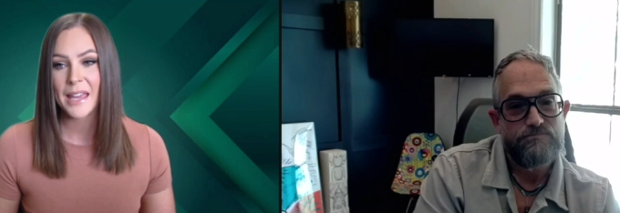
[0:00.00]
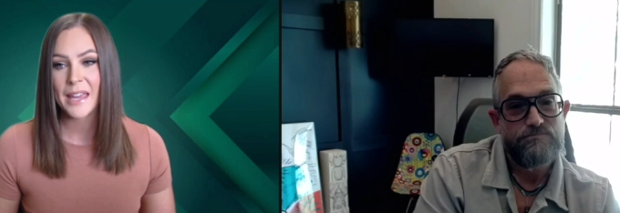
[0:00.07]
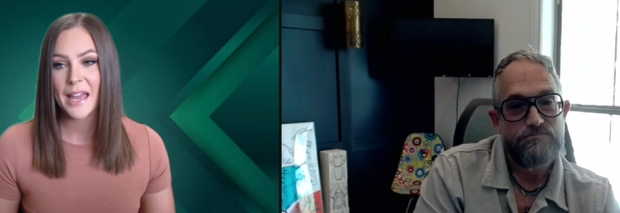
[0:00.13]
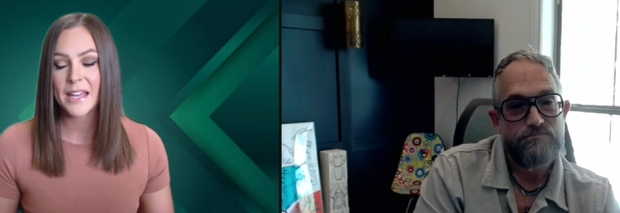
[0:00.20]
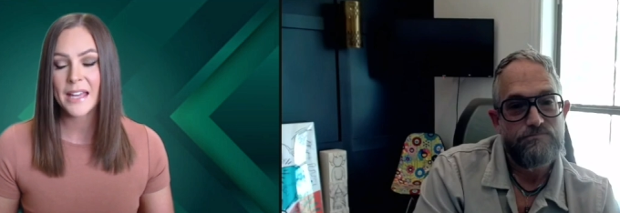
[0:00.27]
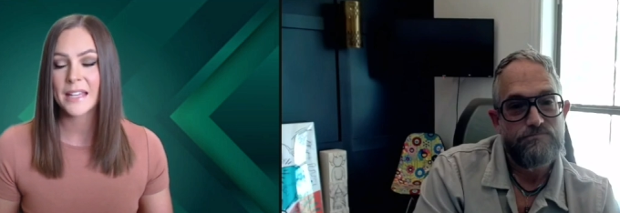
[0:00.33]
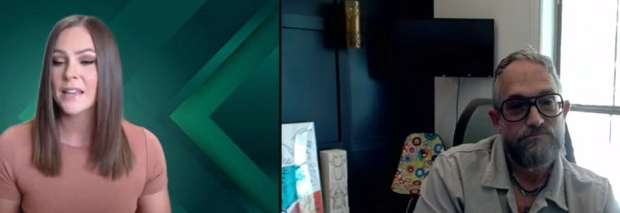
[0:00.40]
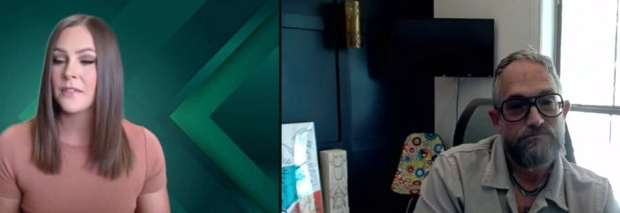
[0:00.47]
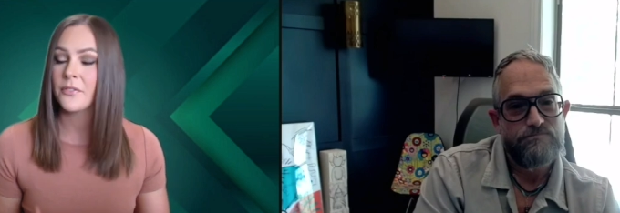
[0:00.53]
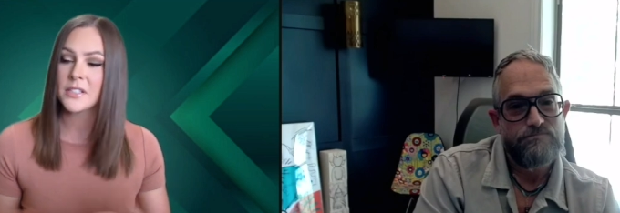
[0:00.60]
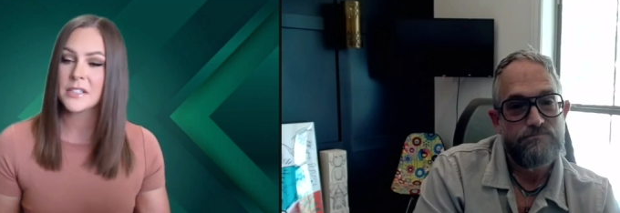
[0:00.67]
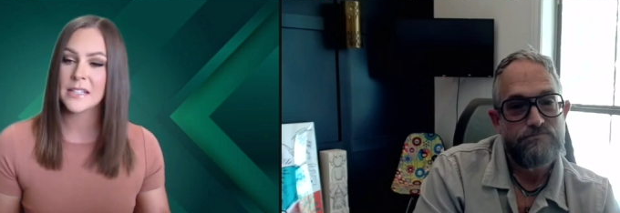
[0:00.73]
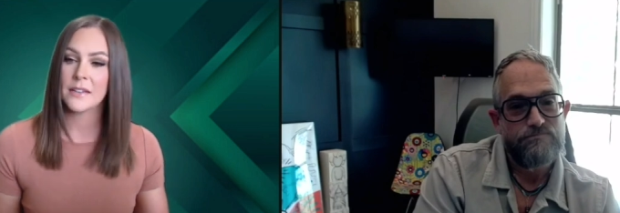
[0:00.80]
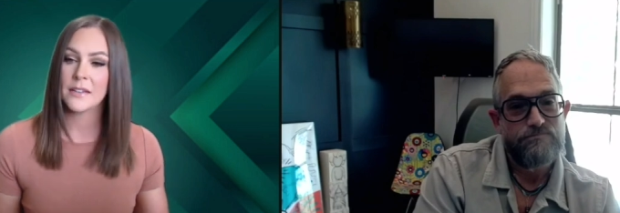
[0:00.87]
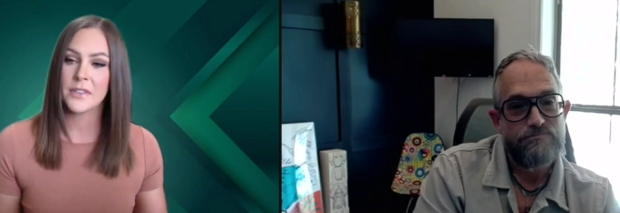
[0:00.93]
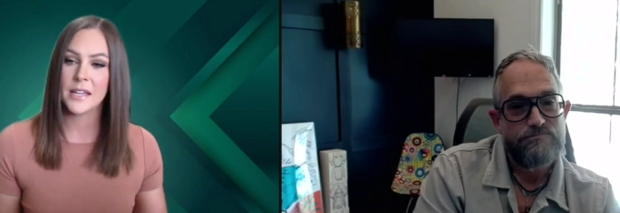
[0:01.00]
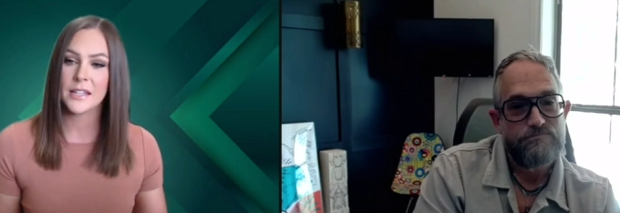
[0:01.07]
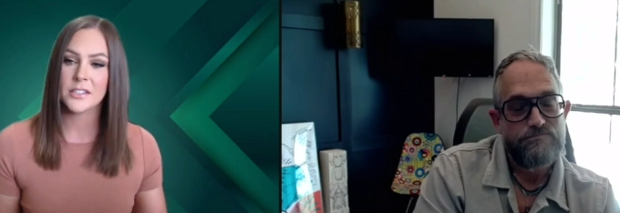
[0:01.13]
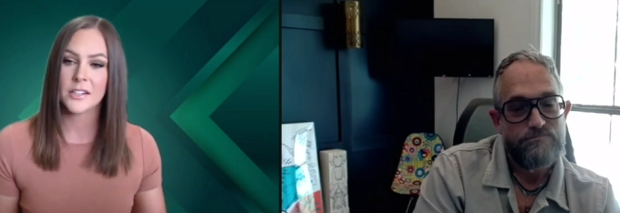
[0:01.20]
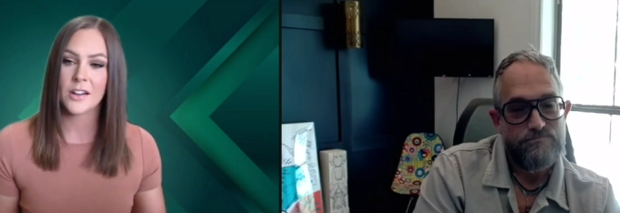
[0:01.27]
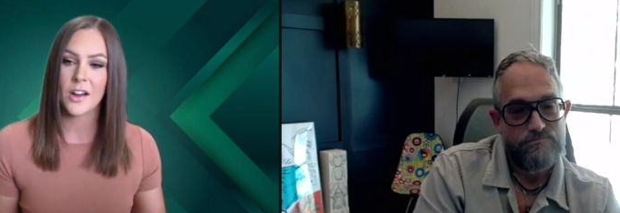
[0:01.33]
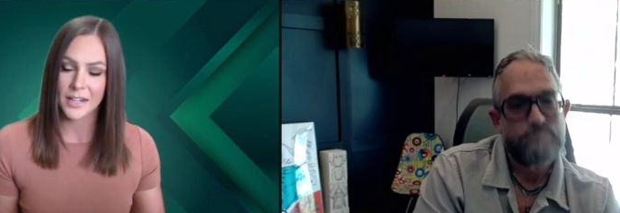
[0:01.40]
Speaker 1: uh, give your give the
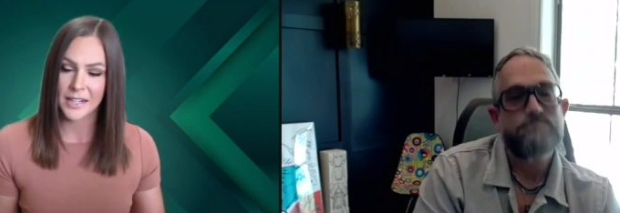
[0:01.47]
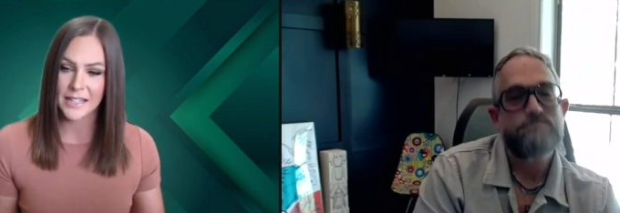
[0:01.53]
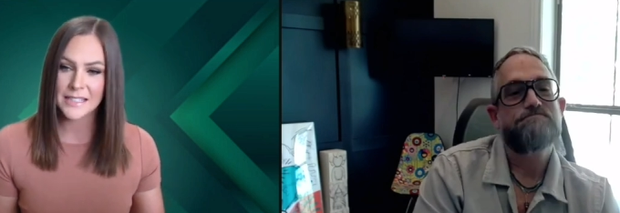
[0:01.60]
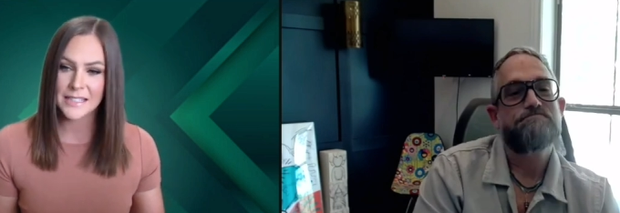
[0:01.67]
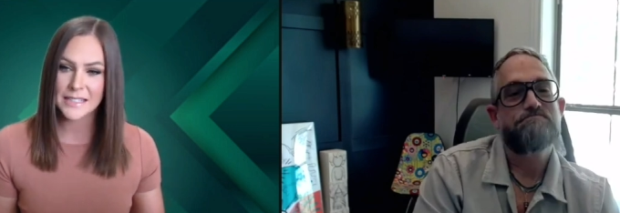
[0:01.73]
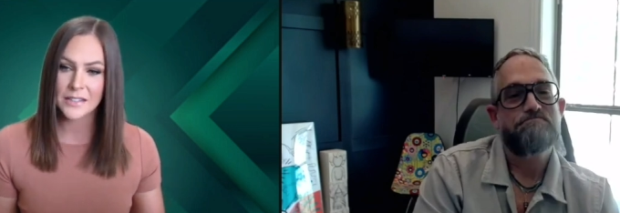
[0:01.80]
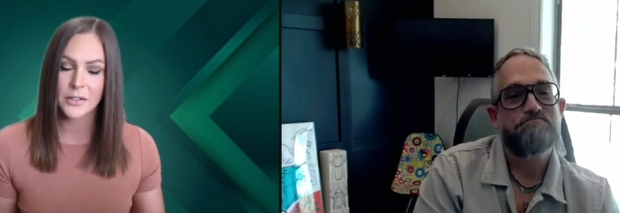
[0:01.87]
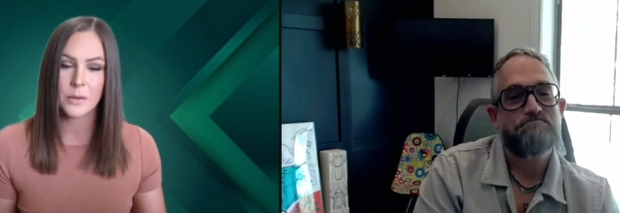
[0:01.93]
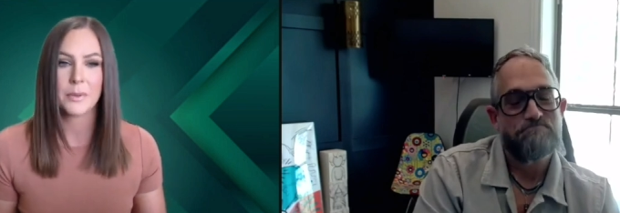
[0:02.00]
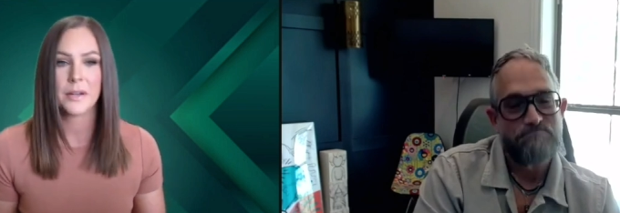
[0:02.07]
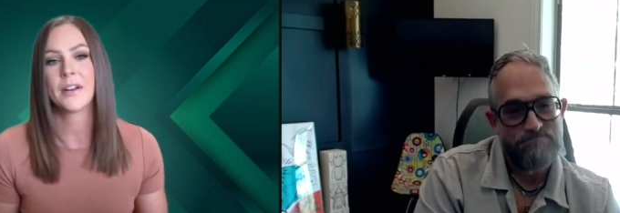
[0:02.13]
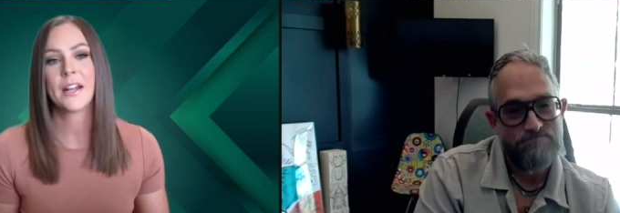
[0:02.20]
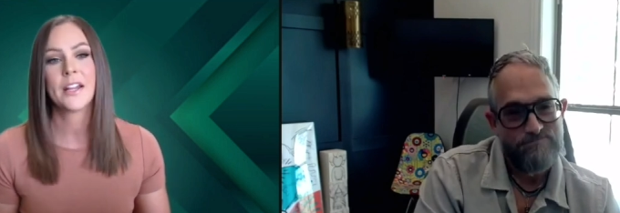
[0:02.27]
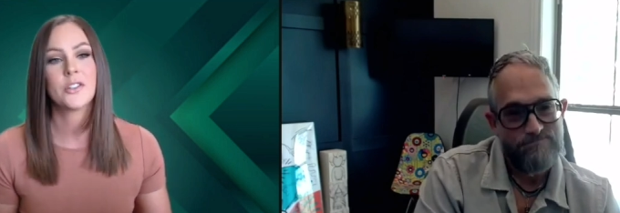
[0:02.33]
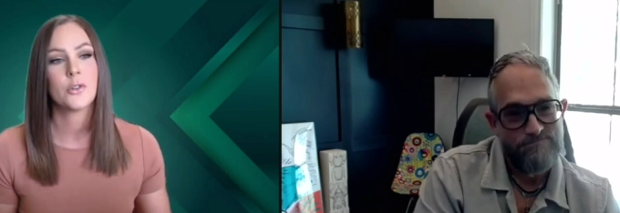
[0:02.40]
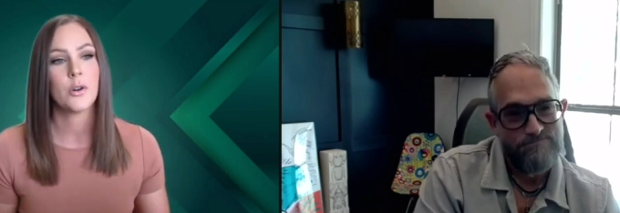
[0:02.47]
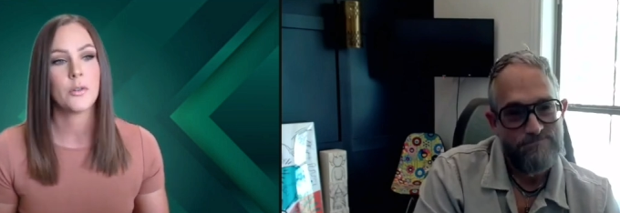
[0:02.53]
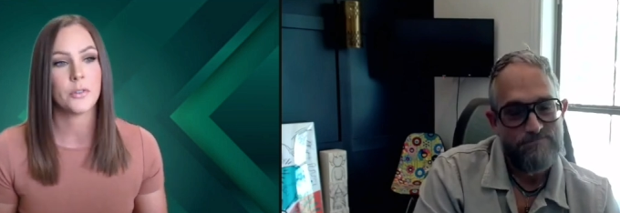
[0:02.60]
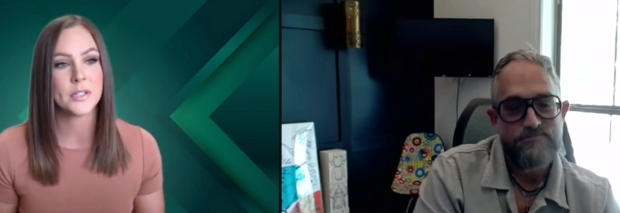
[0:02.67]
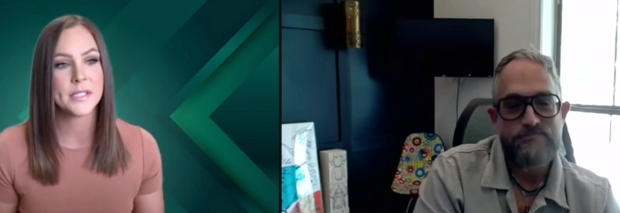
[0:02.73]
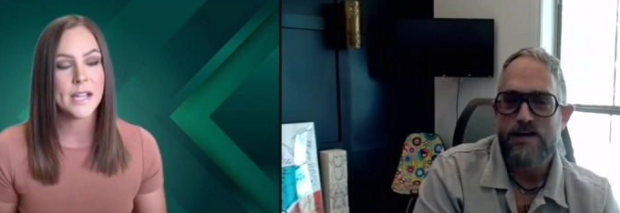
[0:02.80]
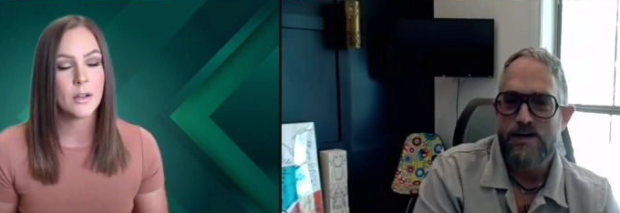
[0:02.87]
audience a little bit of an intro
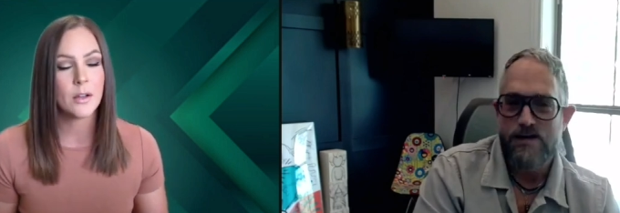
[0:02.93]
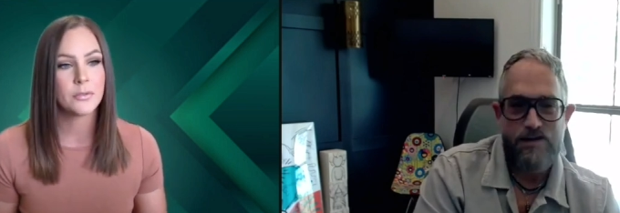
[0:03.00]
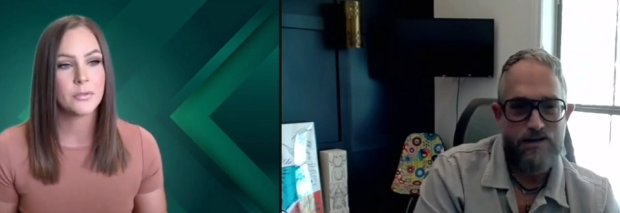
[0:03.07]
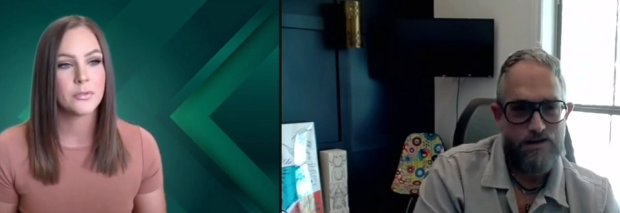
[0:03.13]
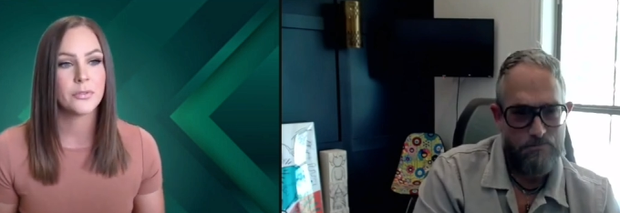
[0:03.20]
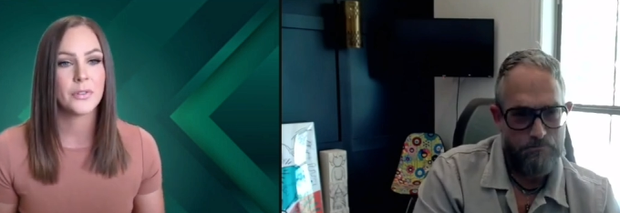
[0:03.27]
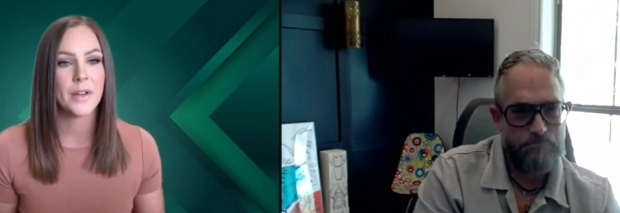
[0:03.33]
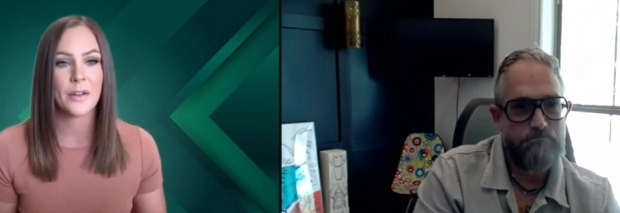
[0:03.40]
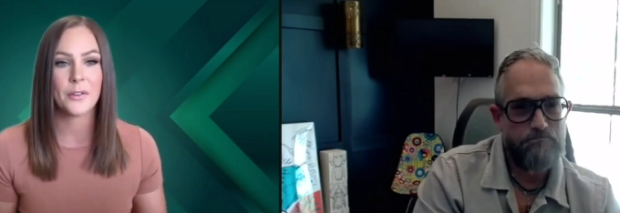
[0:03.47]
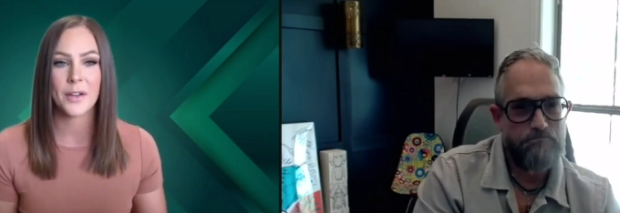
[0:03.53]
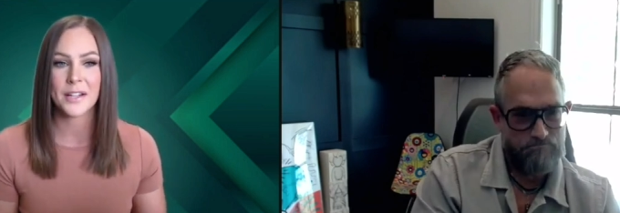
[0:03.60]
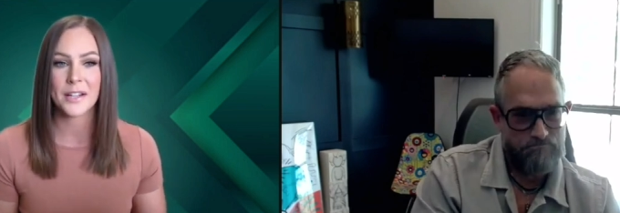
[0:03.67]
of oh. yourself, how you